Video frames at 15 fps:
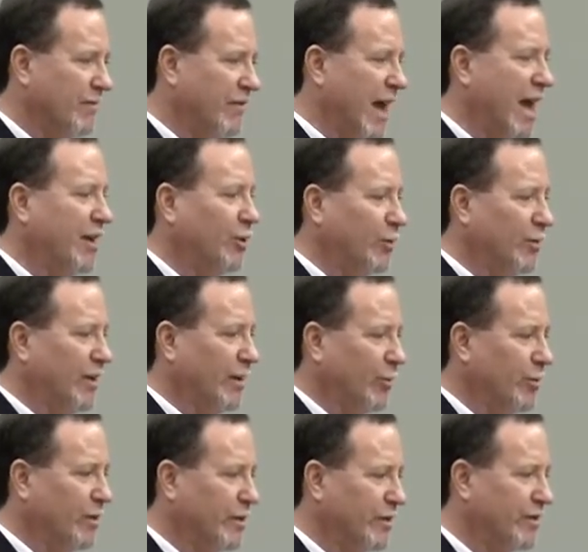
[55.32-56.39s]
value
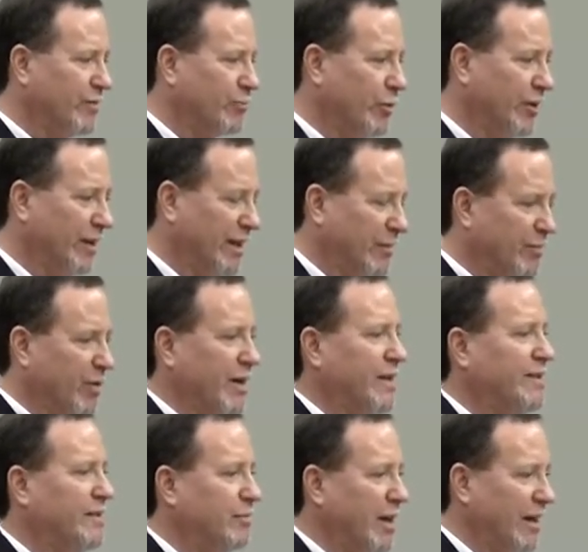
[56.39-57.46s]
that was really
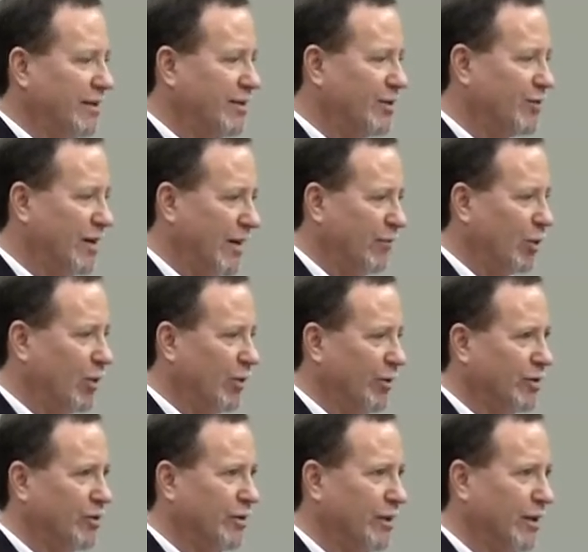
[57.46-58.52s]
embraced by the Survival
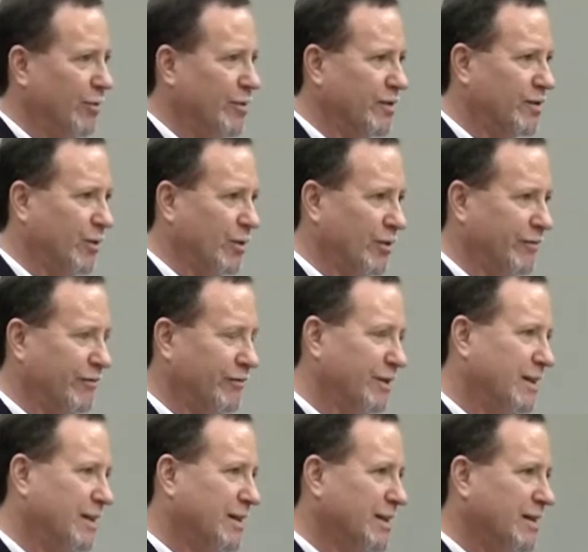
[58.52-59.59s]
Coalition. There was sort of
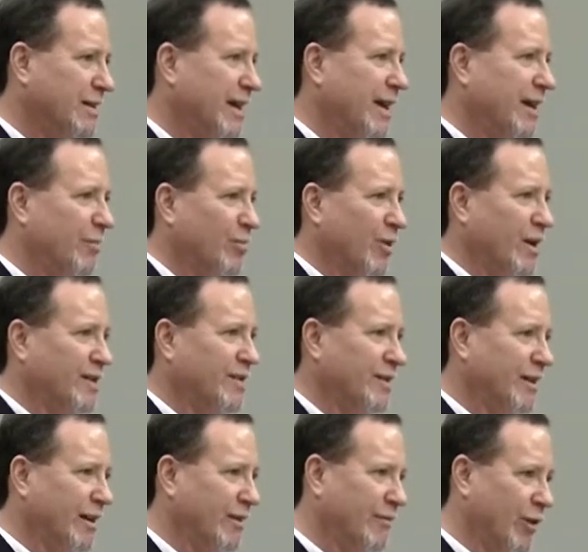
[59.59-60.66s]
an
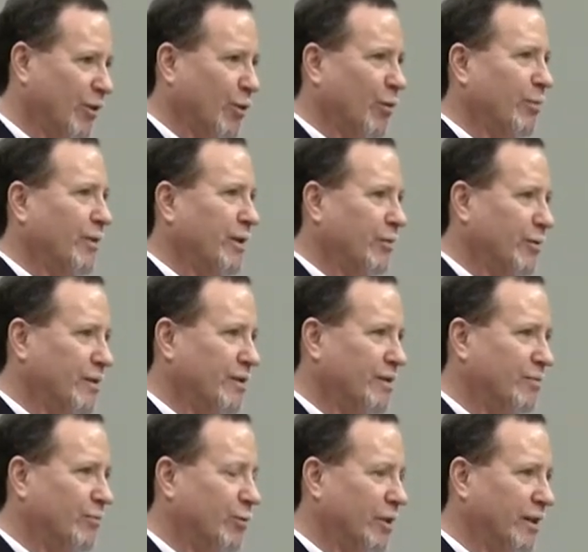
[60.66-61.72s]
embracing of a group that
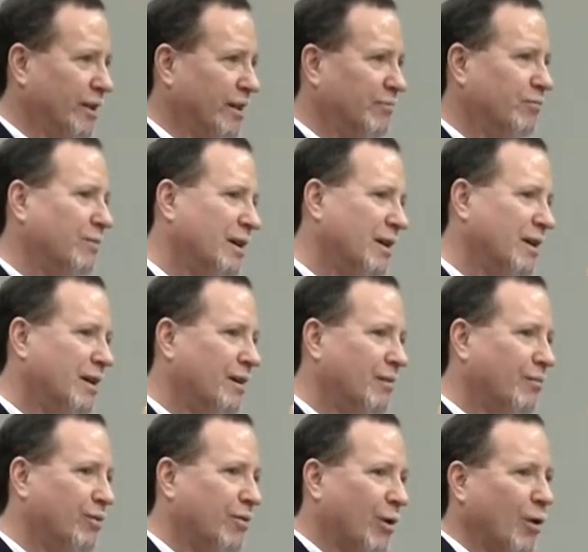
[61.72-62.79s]
was really
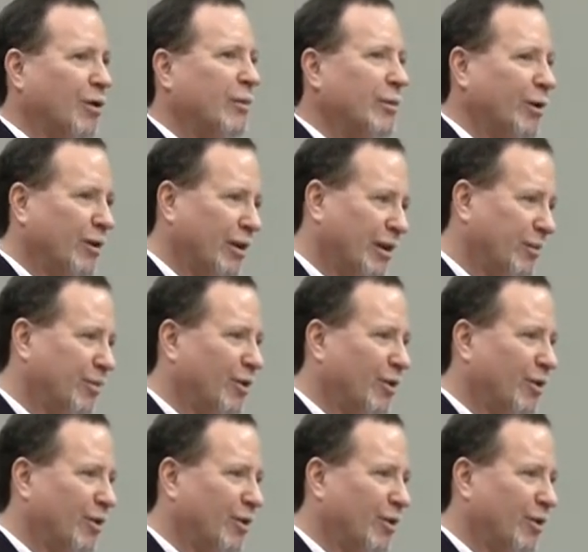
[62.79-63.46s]
pro-community